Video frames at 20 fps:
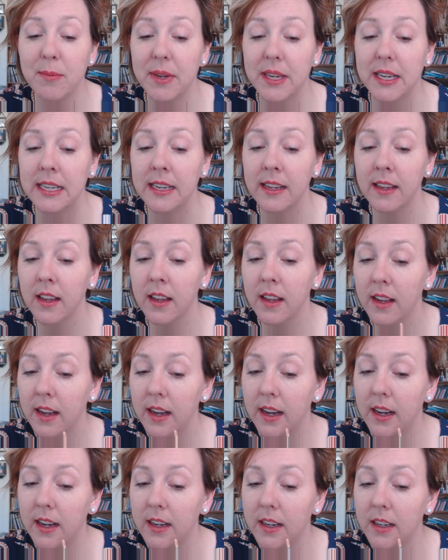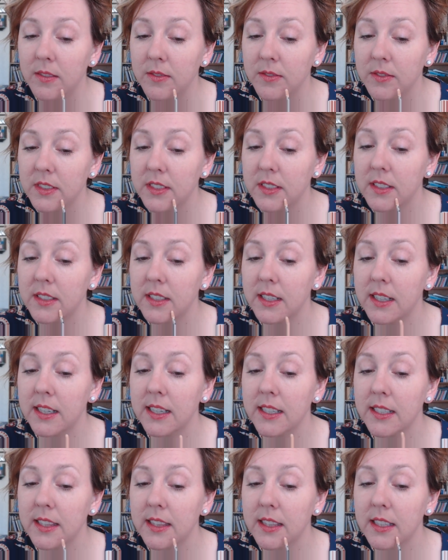dabbing
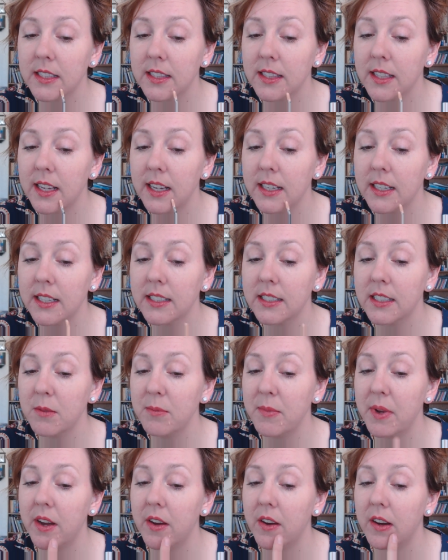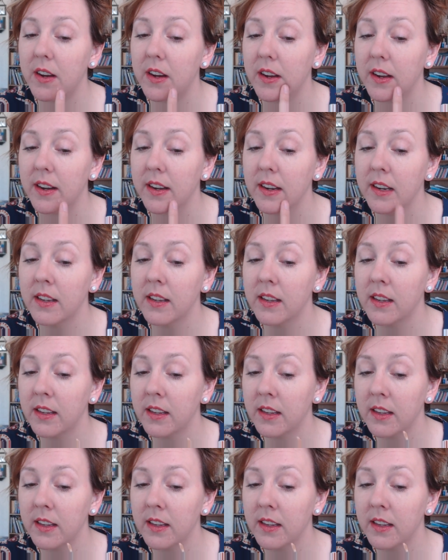just the slightest amount on.